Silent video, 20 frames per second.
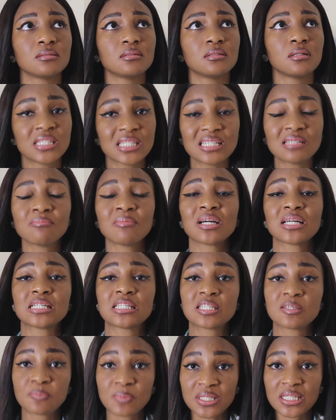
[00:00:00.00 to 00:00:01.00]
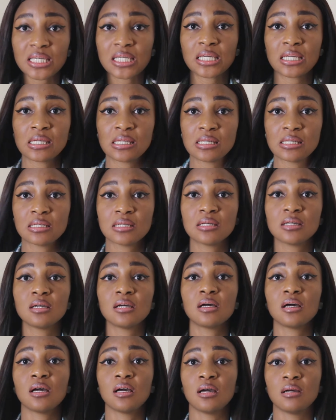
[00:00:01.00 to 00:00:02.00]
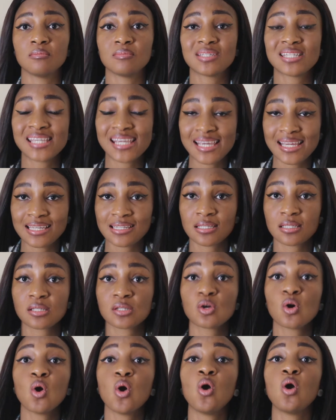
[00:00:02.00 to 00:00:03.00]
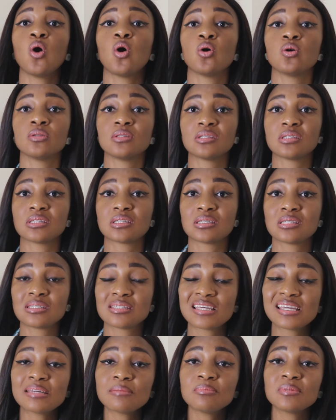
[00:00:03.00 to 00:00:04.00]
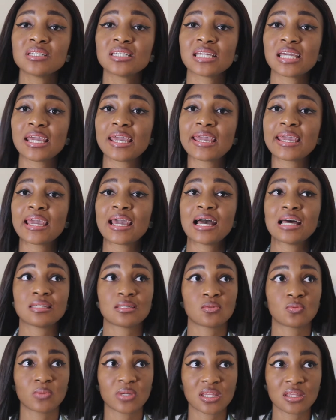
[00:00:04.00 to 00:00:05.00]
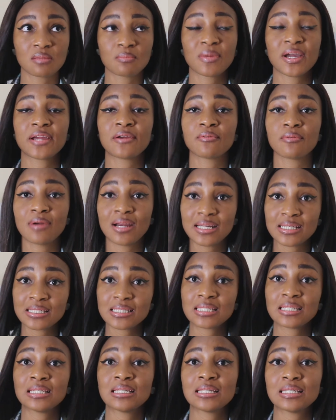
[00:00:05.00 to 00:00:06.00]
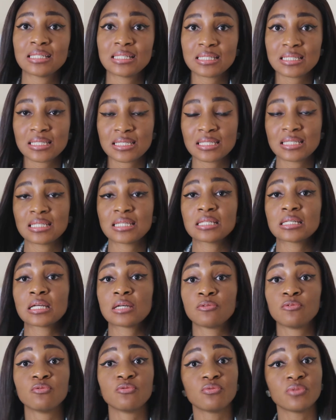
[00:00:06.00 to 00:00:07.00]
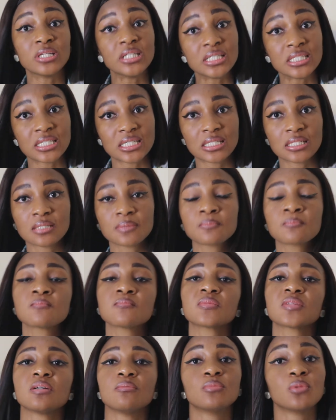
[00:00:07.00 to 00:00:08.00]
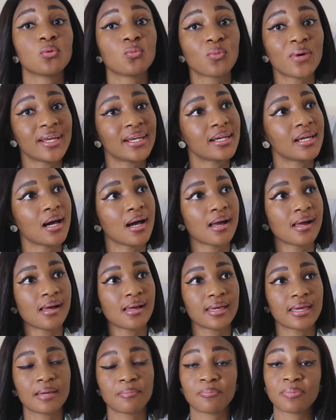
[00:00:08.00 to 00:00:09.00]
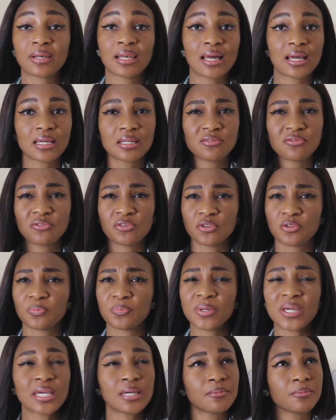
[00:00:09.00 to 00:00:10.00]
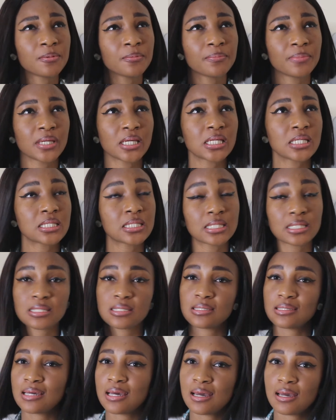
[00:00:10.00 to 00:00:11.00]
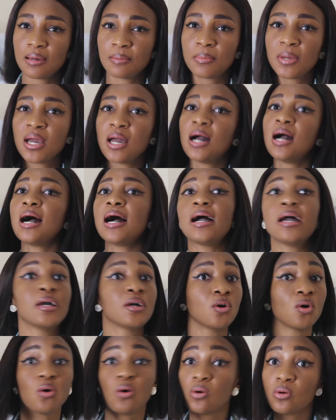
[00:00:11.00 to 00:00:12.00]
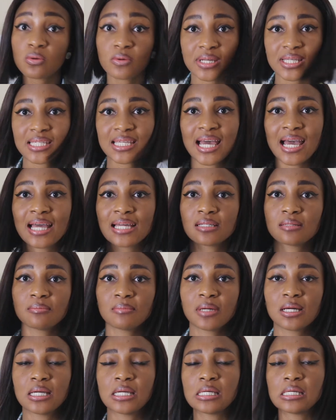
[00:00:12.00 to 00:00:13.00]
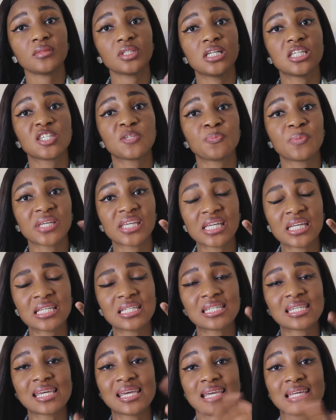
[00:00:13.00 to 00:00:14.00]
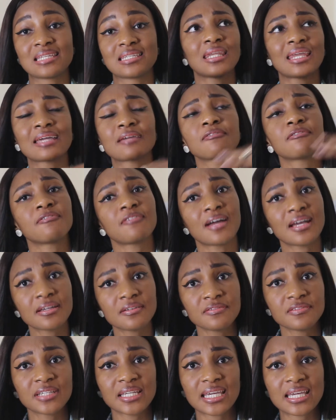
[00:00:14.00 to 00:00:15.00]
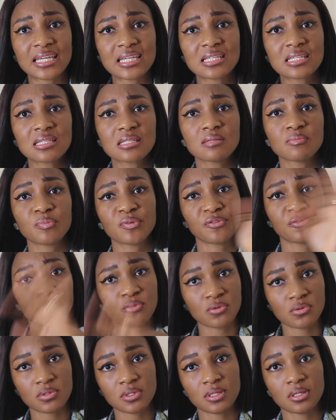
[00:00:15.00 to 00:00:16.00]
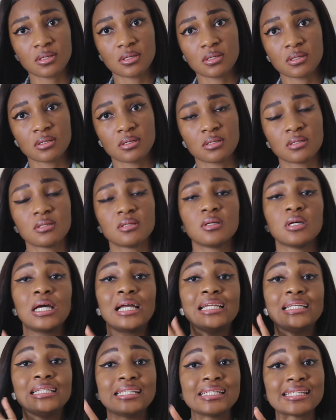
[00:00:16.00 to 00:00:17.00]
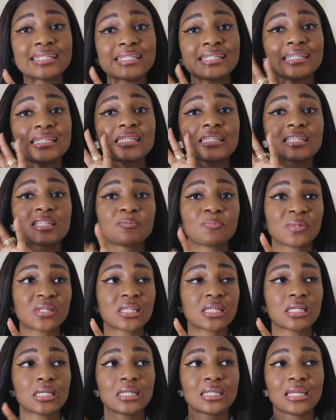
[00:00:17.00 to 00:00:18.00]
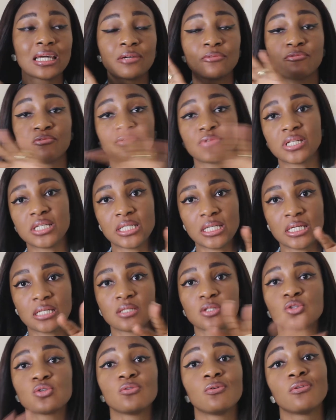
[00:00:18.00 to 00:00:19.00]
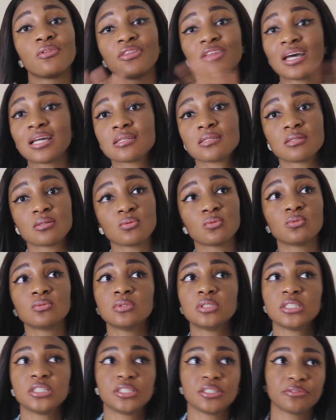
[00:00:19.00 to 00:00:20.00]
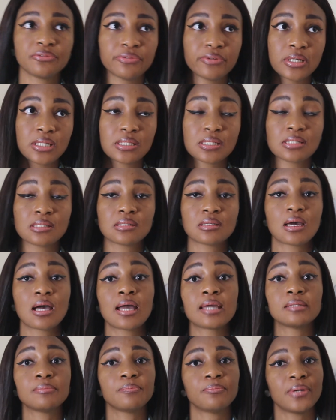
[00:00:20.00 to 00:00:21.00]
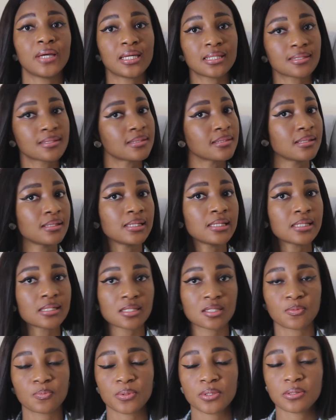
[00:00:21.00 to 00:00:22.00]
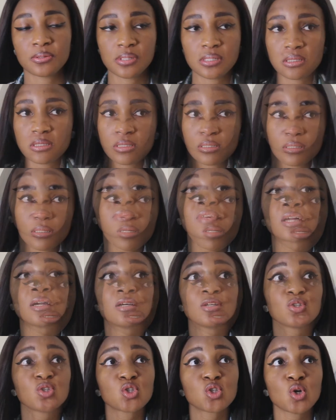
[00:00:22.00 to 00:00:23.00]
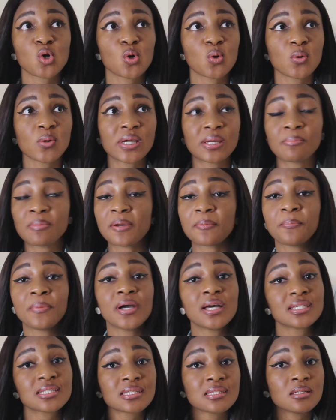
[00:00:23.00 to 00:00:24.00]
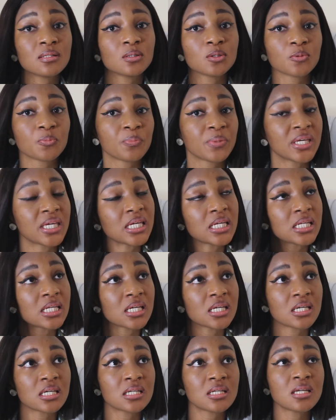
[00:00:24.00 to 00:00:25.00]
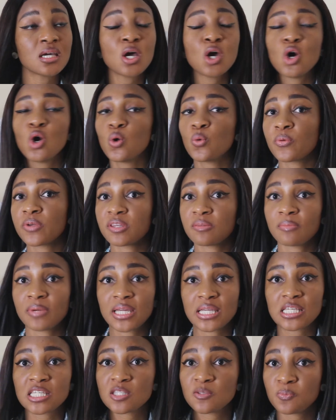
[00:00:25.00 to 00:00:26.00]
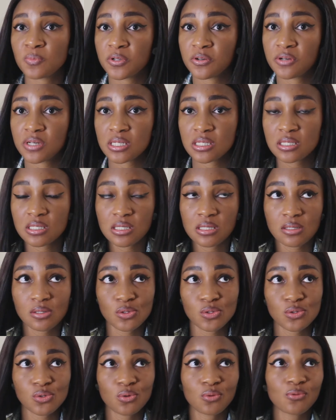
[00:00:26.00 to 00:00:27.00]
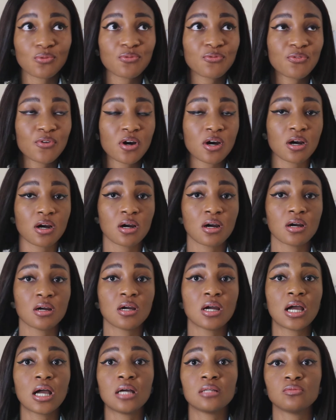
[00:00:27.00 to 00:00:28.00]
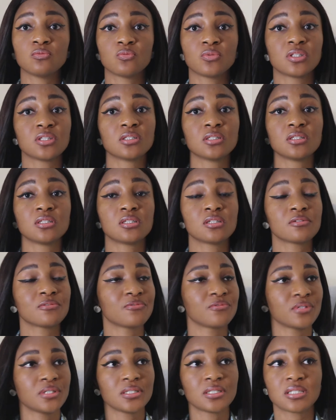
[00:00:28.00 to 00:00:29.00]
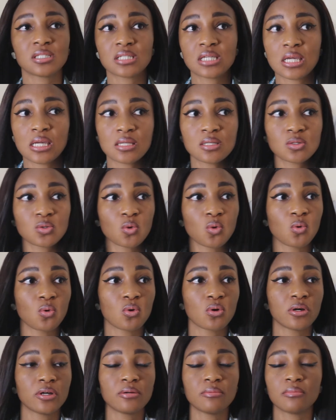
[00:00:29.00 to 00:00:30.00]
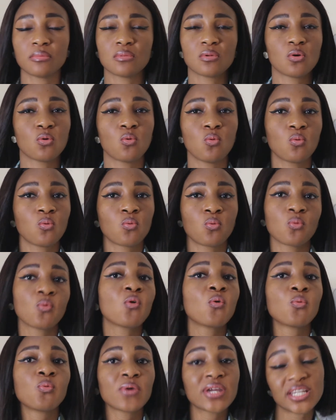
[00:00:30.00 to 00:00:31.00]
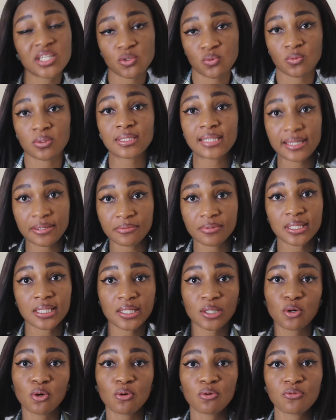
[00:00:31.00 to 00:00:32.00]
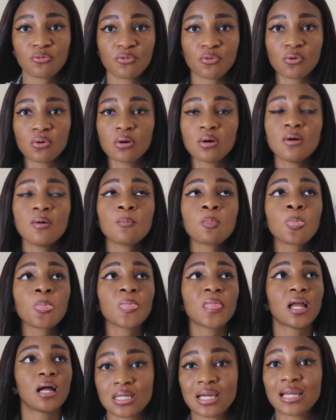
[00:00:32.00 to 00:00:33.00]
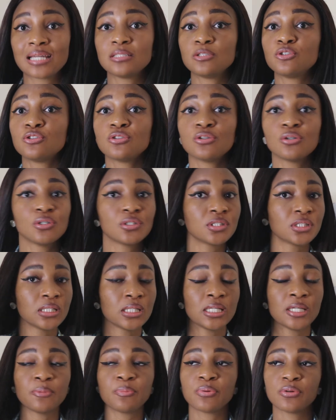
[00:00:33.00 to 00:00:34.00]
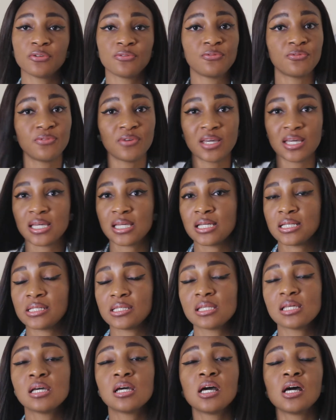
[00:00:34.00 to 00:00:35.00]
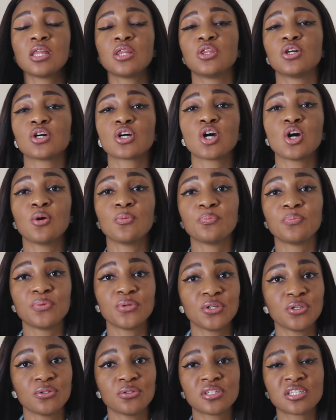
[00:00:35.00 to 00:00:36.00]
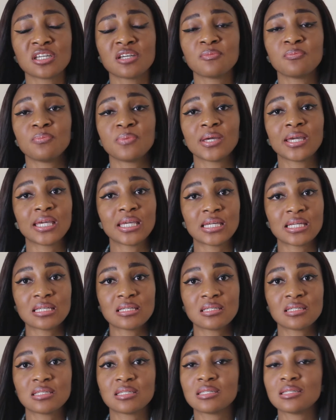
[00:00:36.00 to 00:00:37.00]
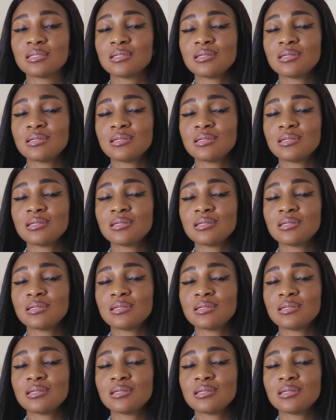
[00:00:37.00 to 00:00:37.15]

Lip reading: did my speaking test on the same day as with my writing, listening, and reading. But when I applied for the paper-based exam, I always had my speaking test like 5 days before the listening, speaking, and reading. So that's the only difference I personally experienced. So in my personal opinion, with my experiences so far and with the differences, or which will I really go for, I totally preferred the computer-based